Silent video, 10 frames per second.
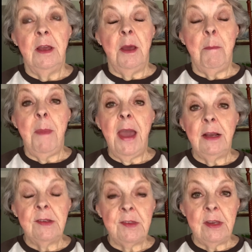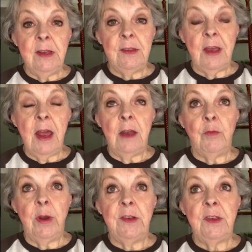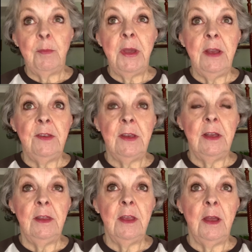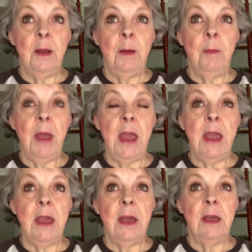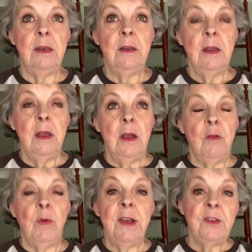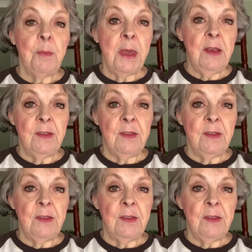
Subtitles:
magazines that had recipes in them and recipes that